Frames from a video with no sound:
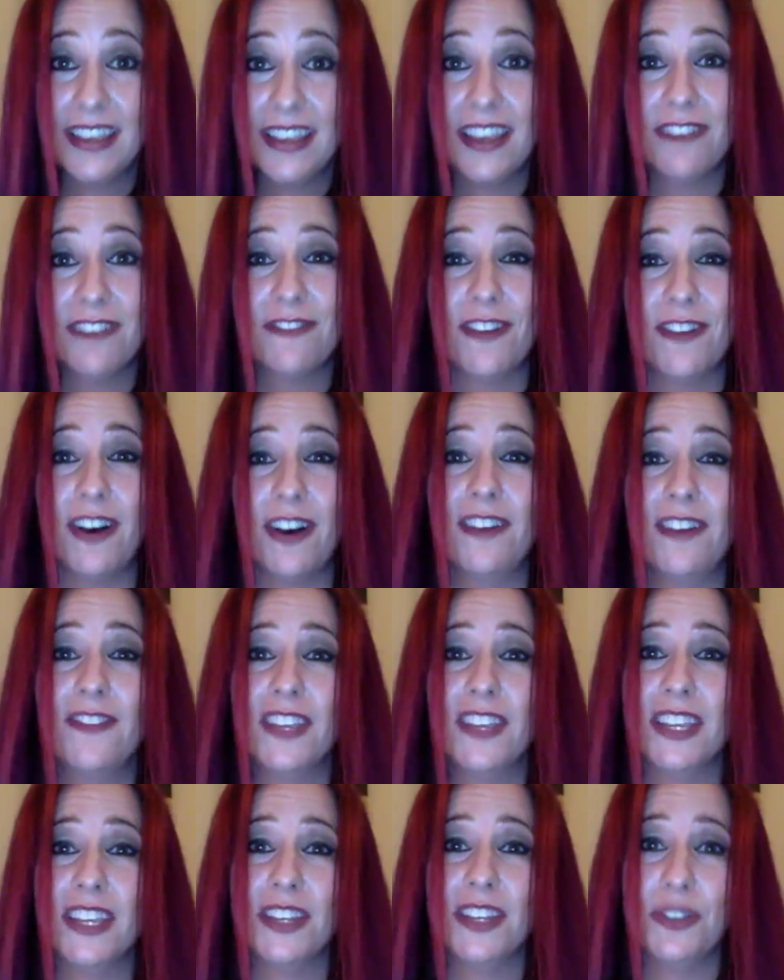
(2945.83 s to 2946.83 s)

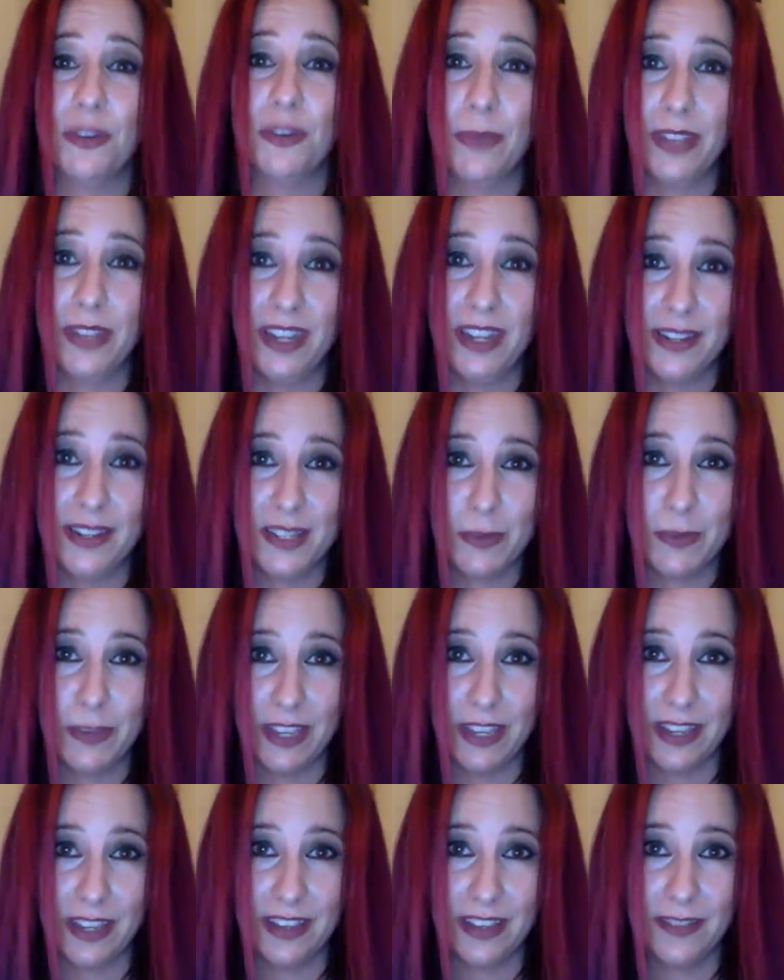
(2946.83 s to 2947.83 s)
Evolving in your ability to
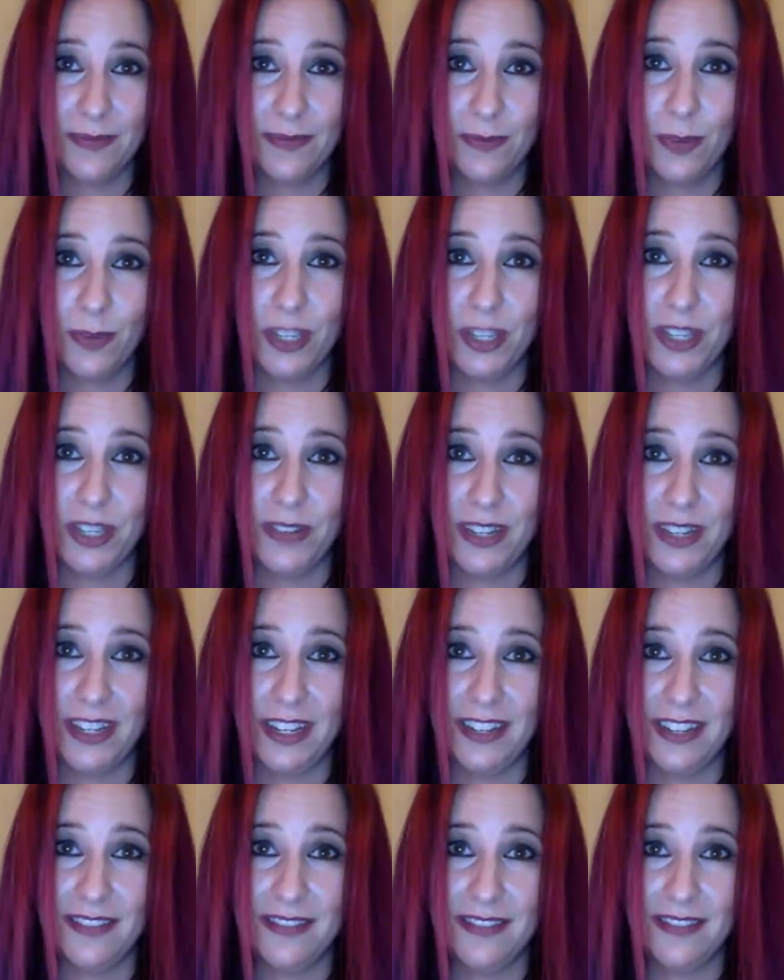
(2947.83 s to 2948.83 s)
speak what you
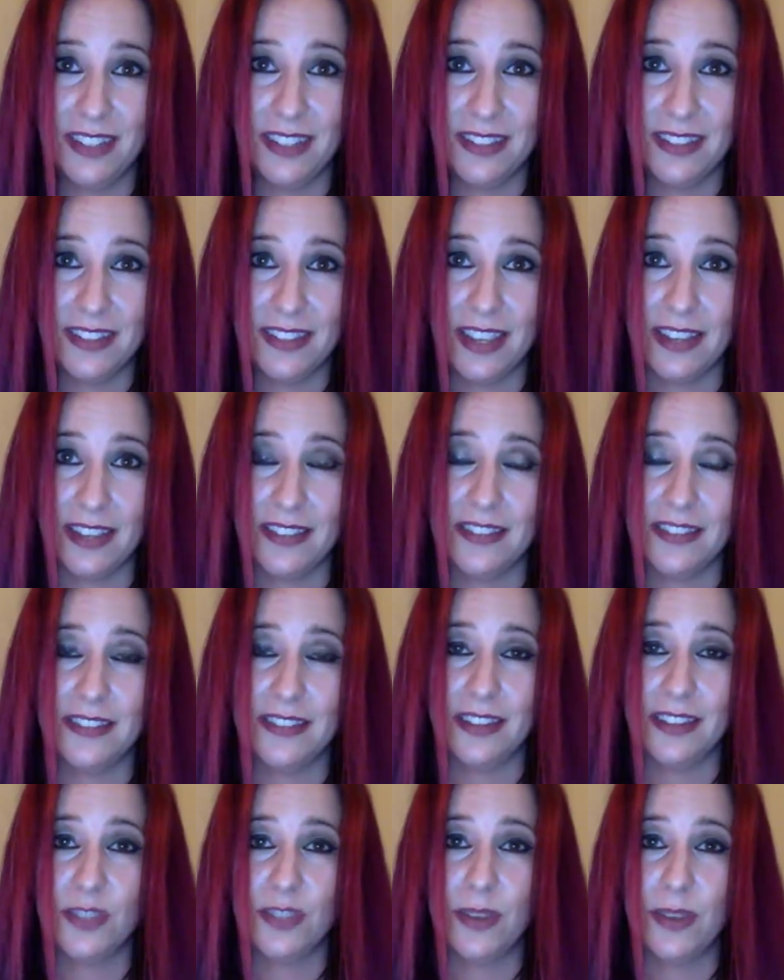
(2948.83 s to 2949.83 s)
need in sex and
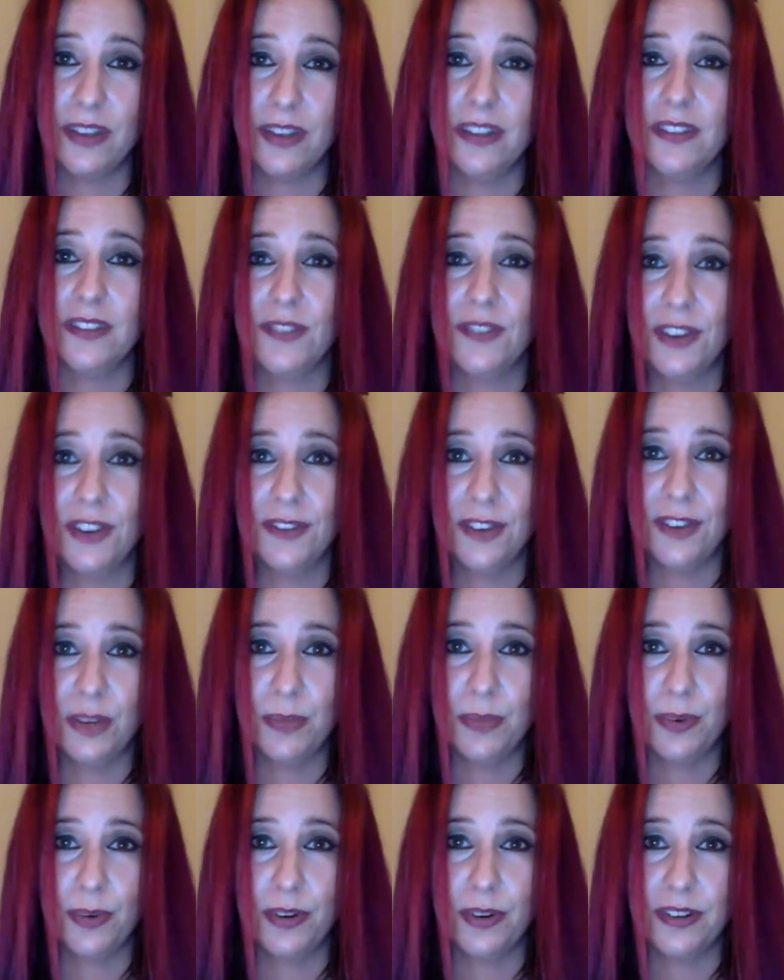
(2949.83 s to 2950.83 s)
sexuality is very, very
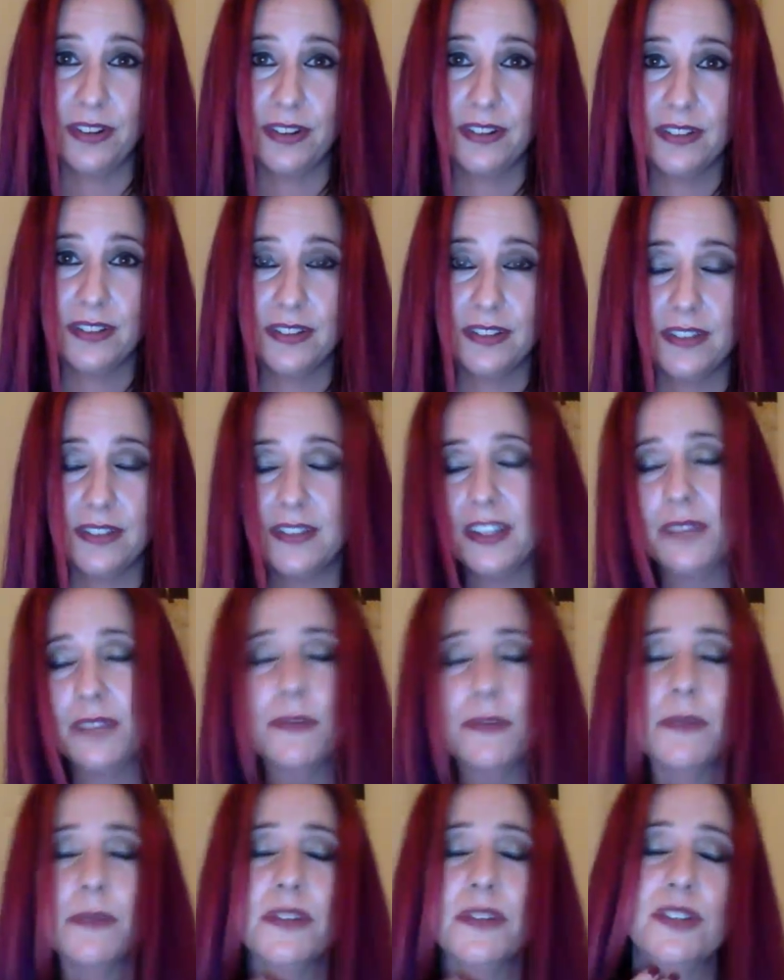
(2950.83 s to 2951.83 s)
important. So let's take a
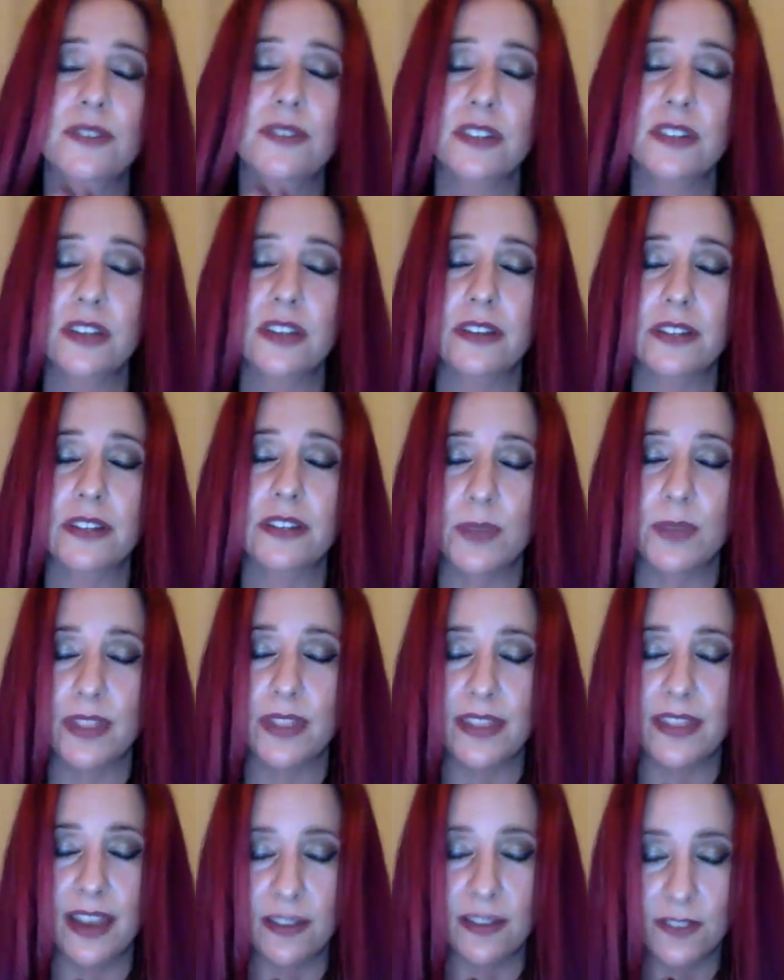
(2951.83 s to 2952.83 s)
moment to acknowledge what
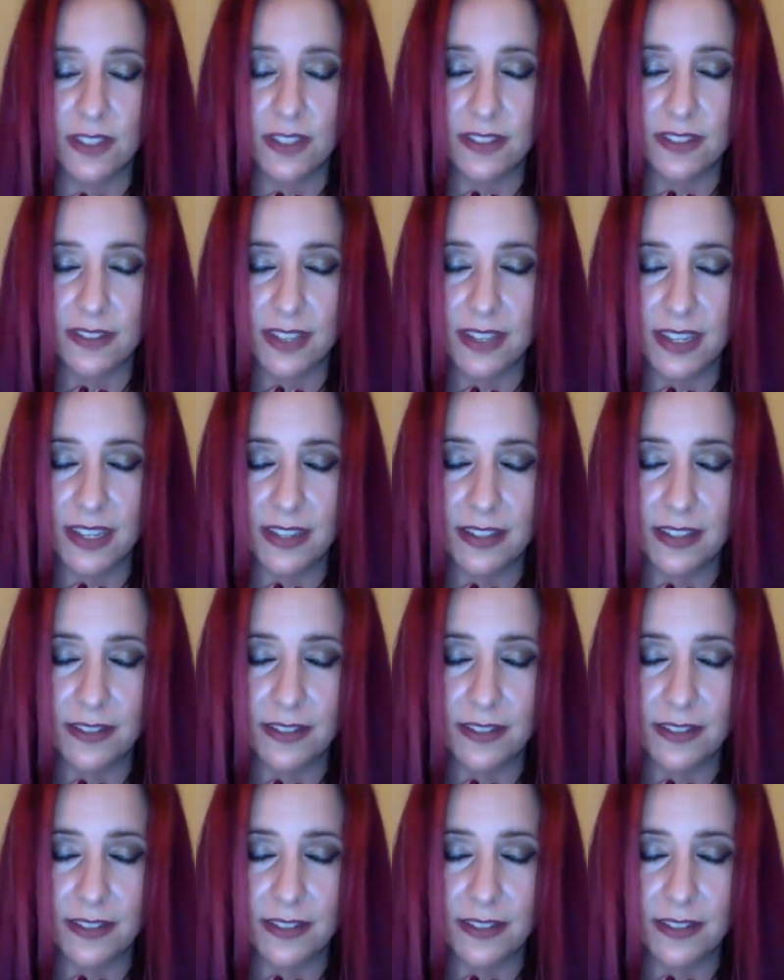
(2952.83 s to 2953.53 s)
that feels like.